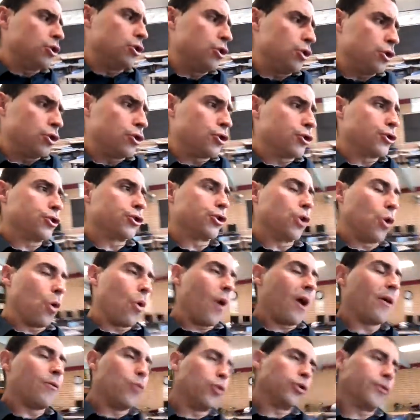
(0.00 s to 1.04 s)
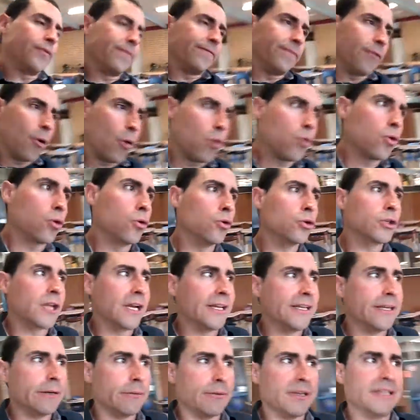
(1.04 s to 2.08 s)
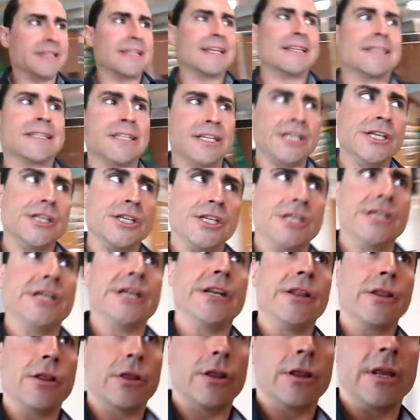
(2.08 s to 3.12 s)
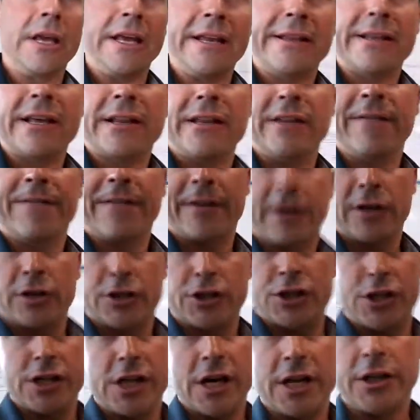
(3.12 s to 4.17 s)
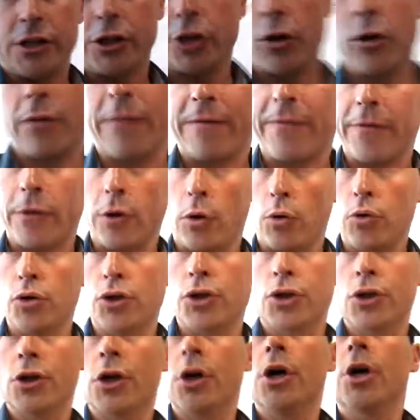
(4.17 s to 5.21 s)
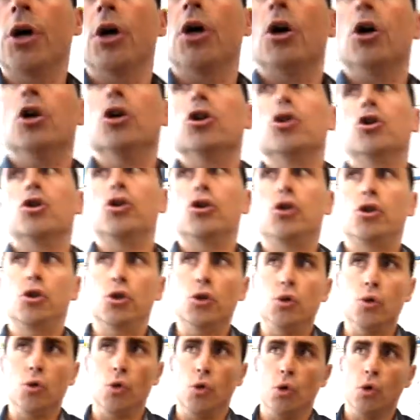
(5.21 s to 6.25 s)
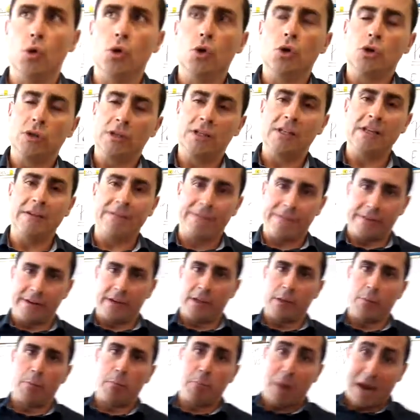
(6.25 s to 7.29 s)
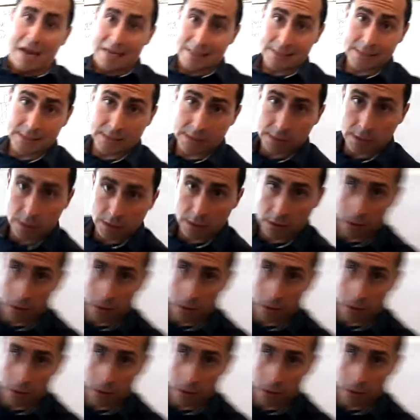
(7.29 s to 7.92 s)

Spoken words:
So I would focus a little bit the teaching in the differentiation of those 2 different past